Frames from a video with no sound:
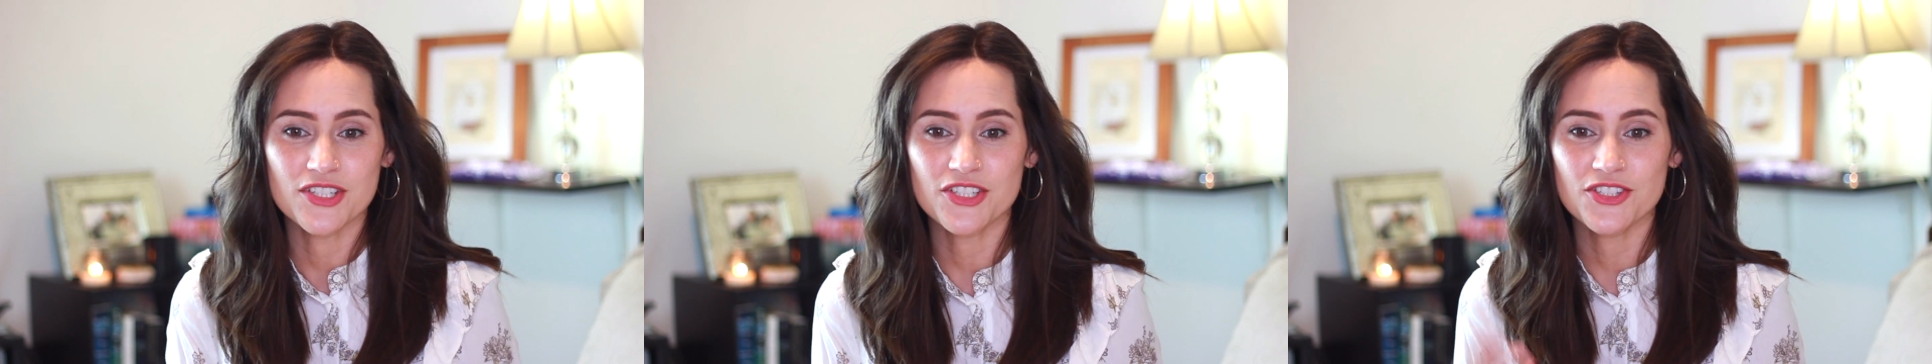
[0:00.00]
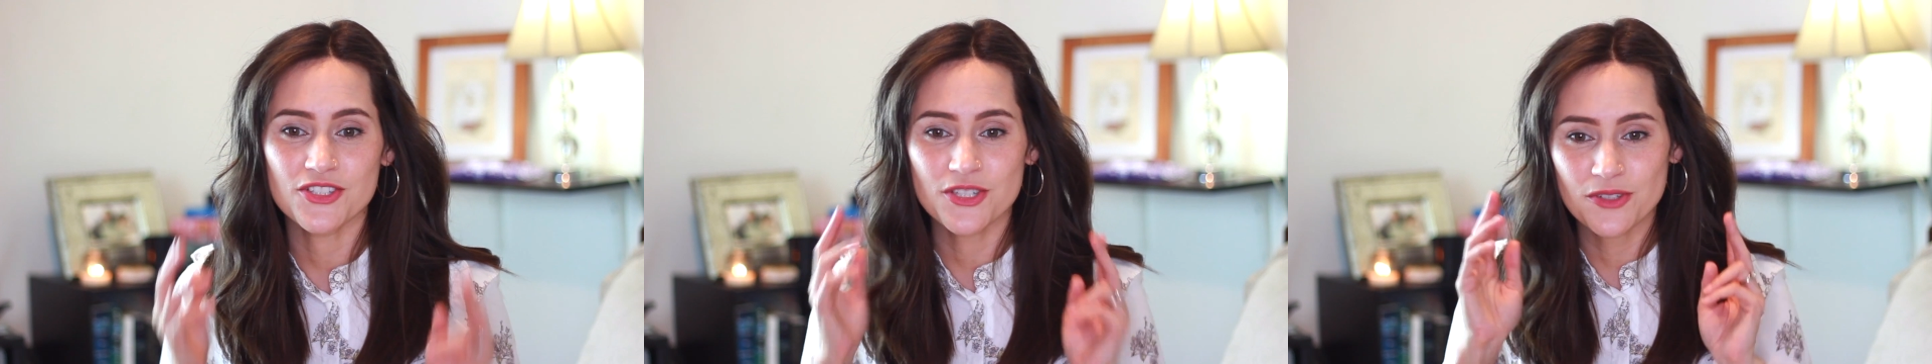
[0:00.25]

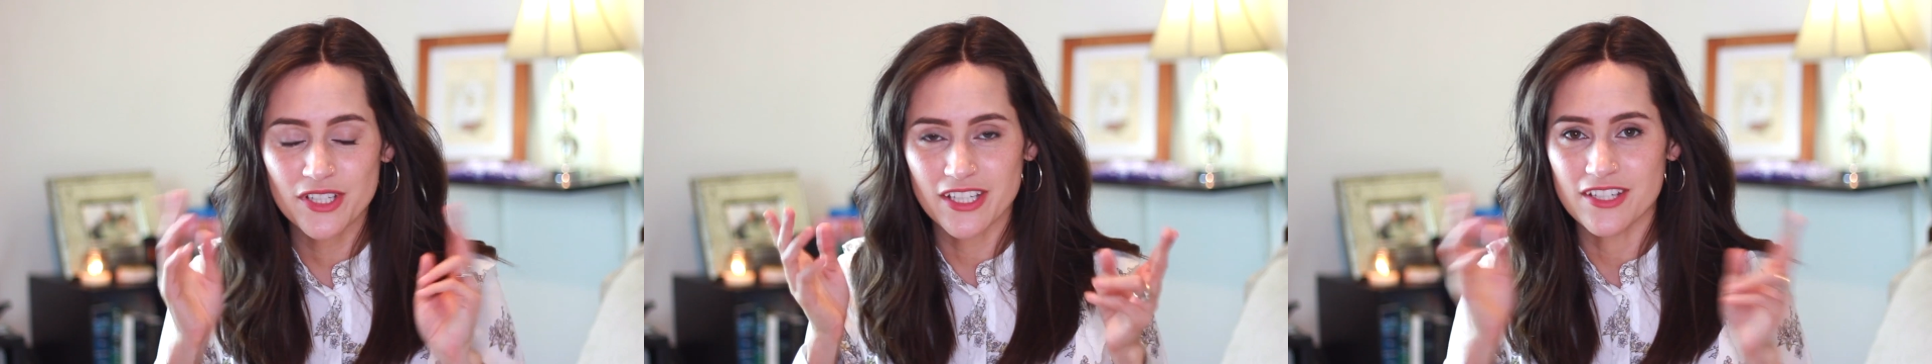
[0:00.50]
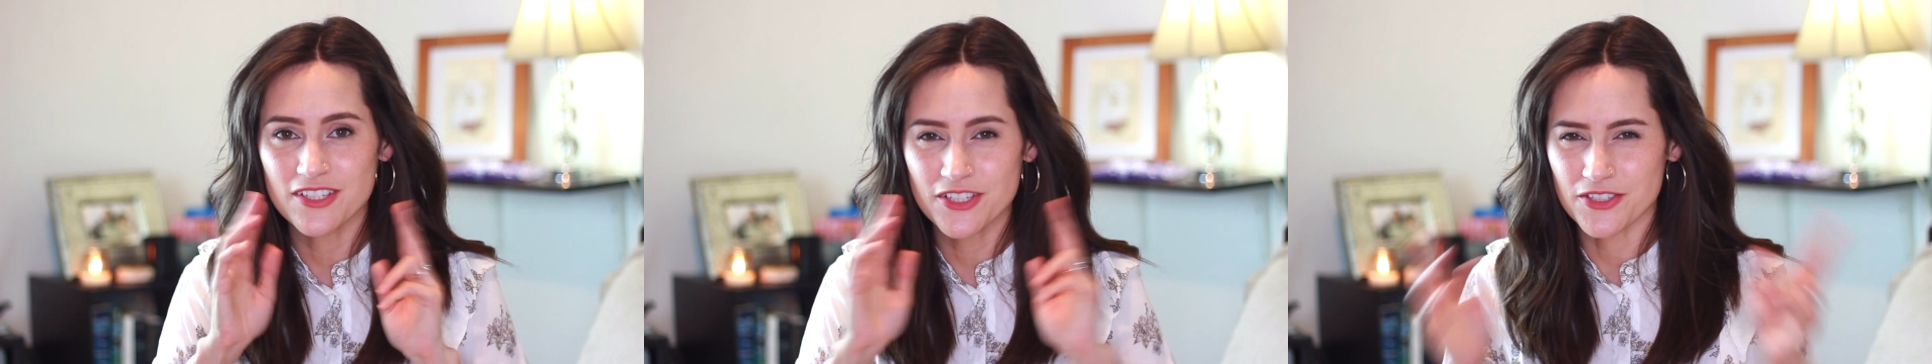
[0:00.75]
just tuning
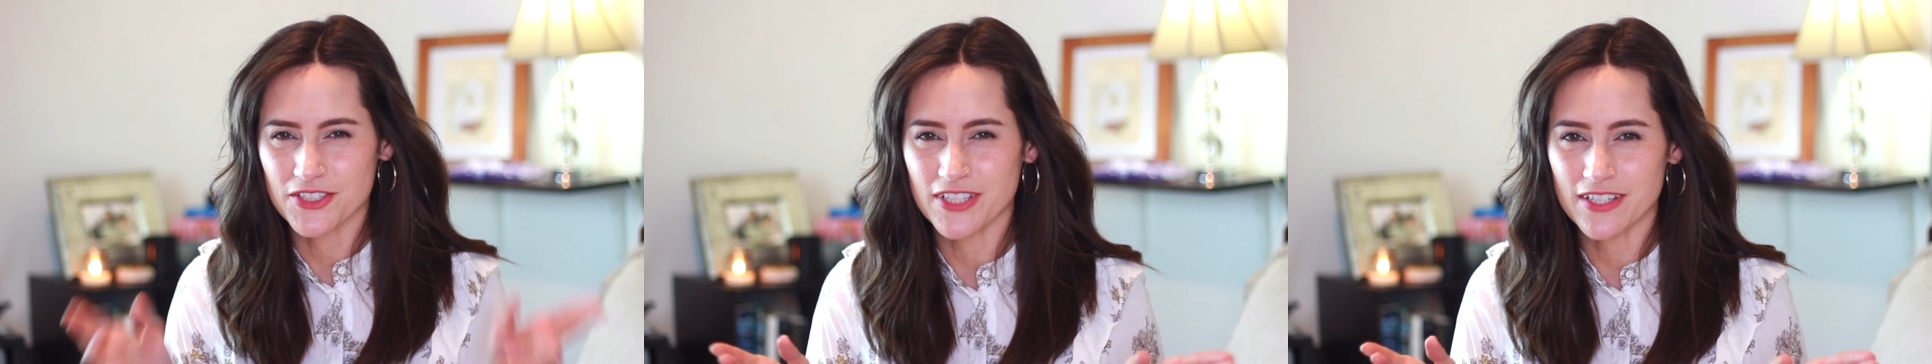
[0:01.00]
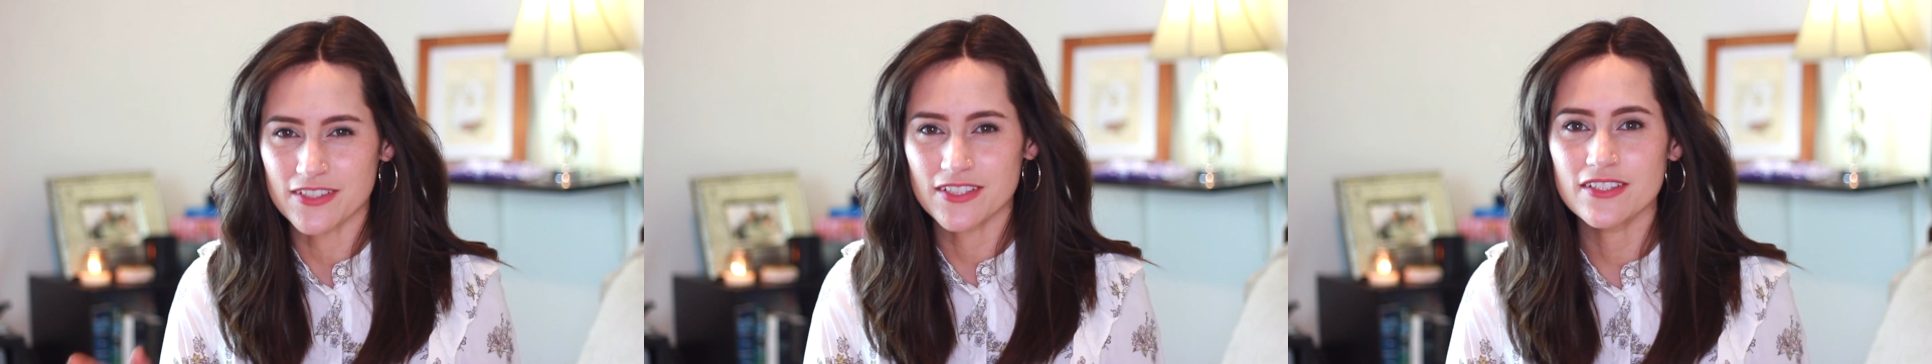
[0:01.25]
into your
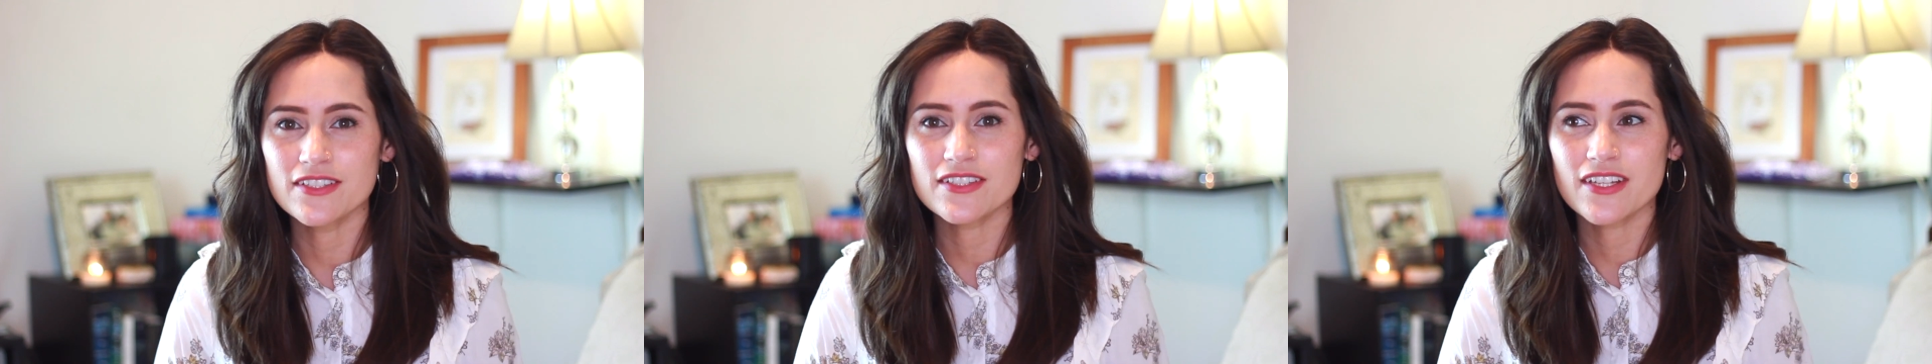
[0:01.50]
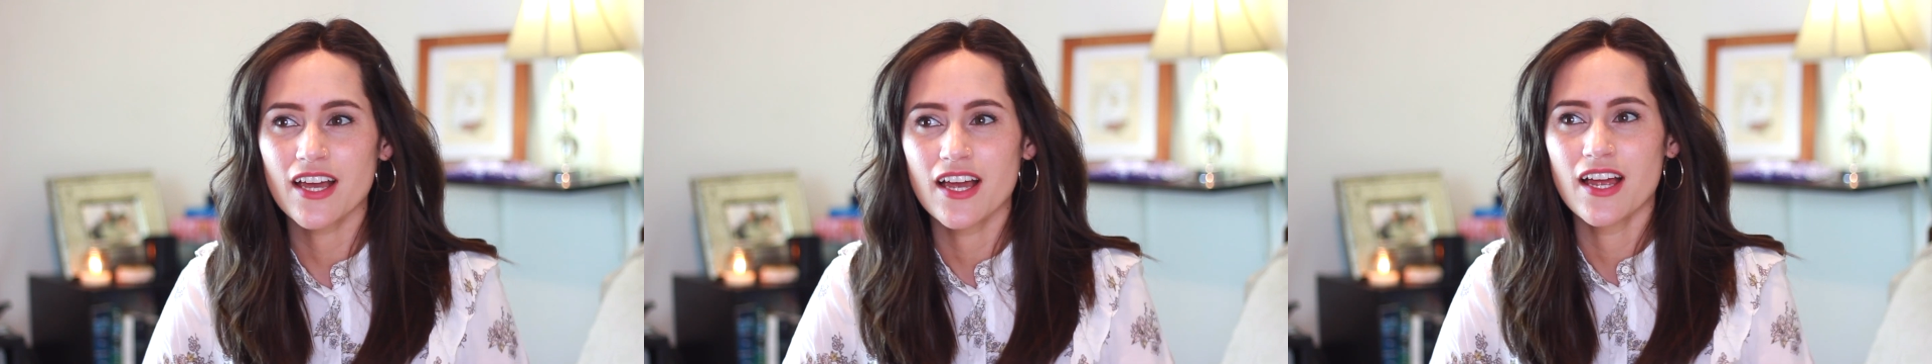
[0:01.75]

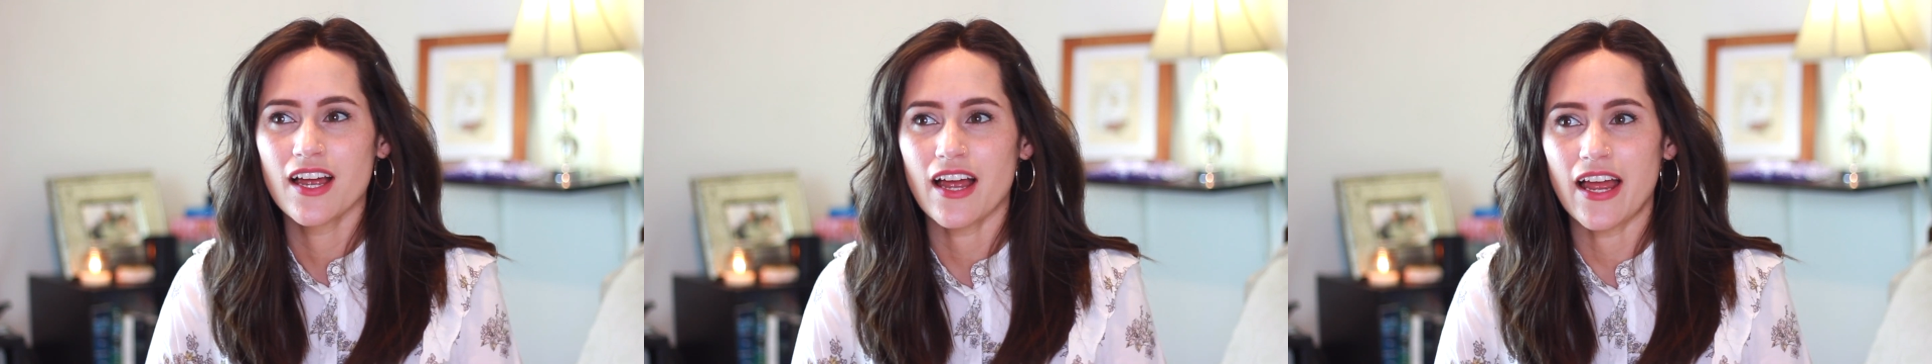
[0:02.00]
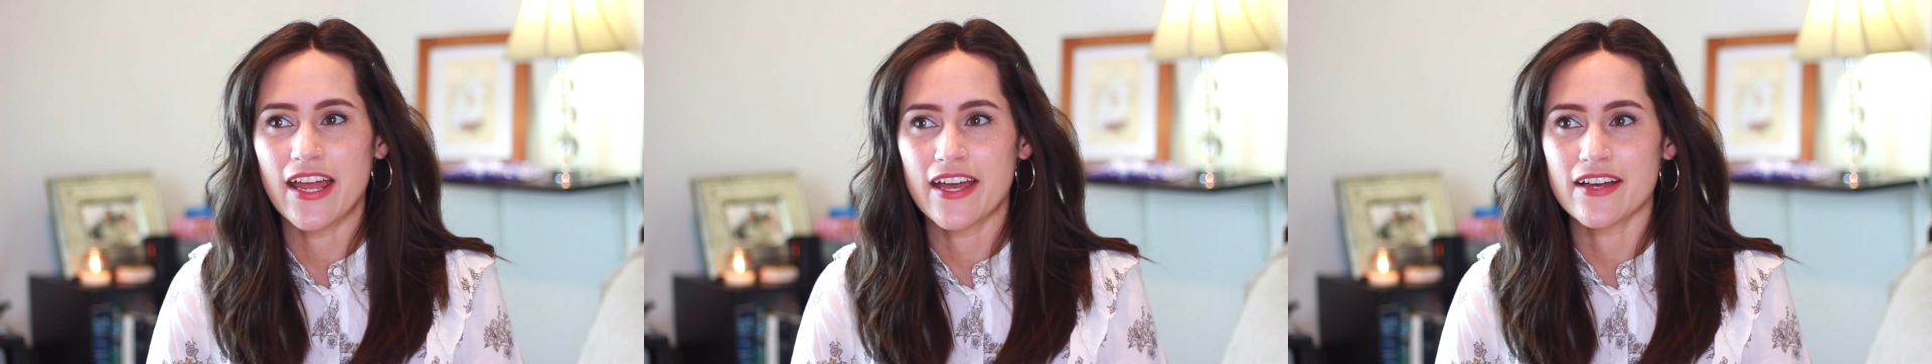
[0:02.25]
senses
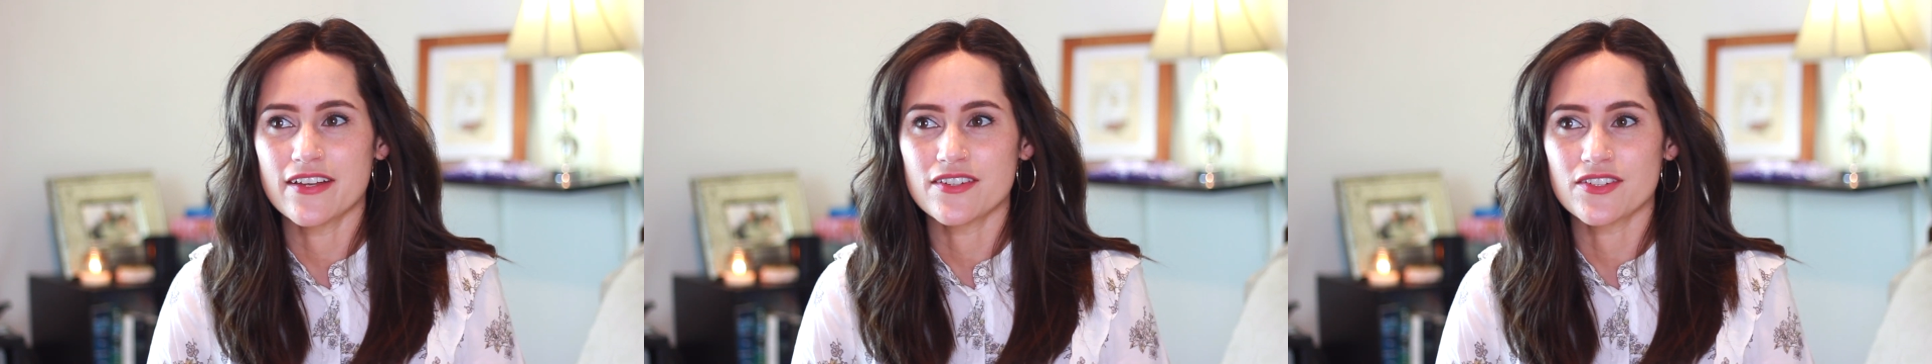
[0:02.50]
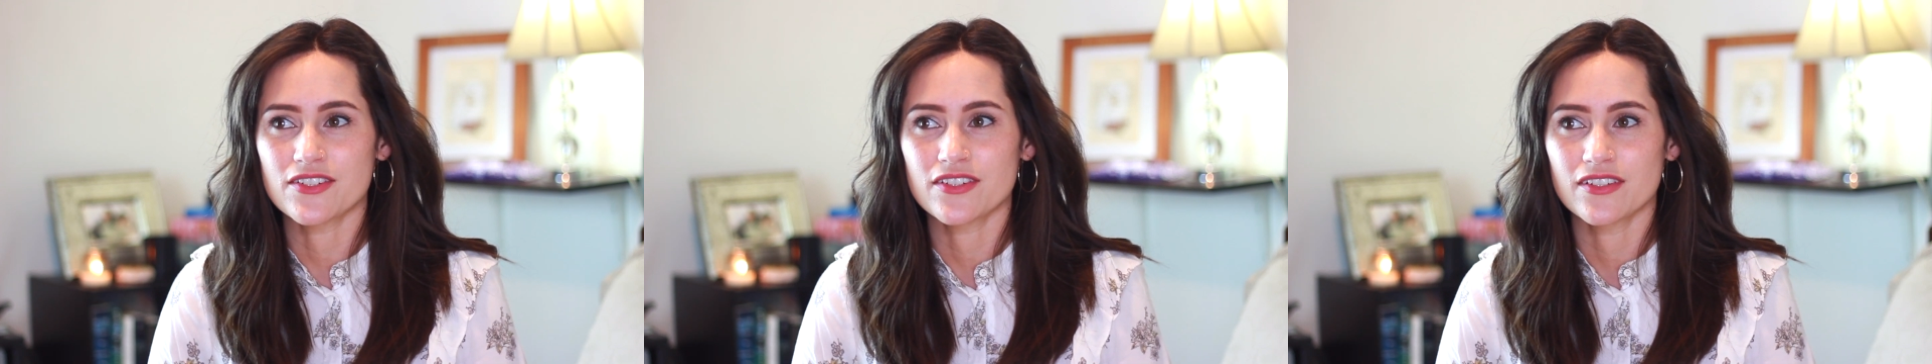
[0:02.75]

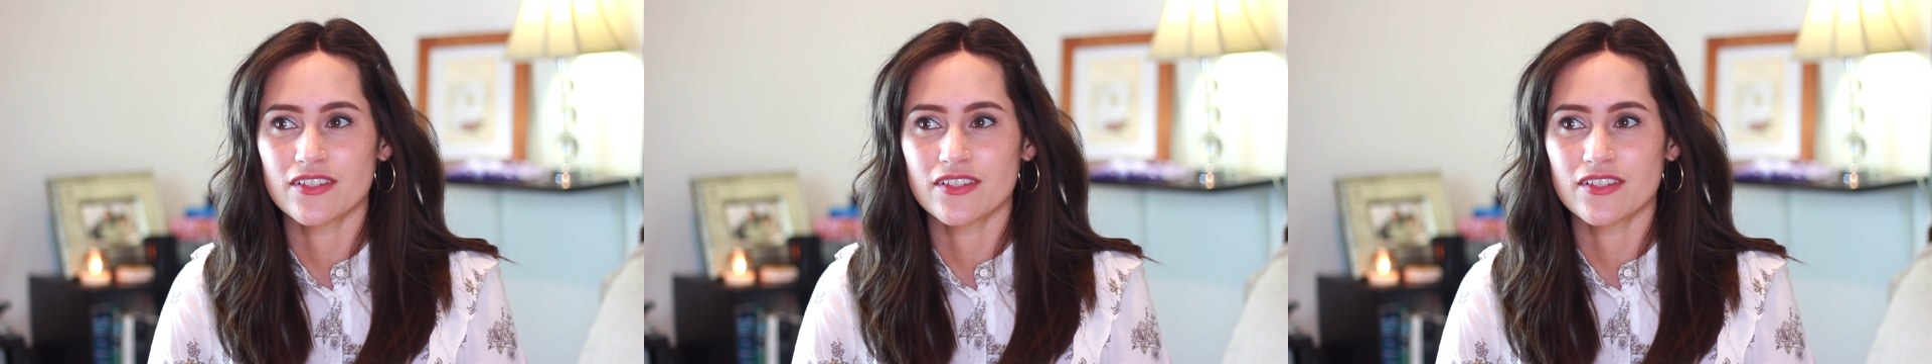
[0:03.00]
and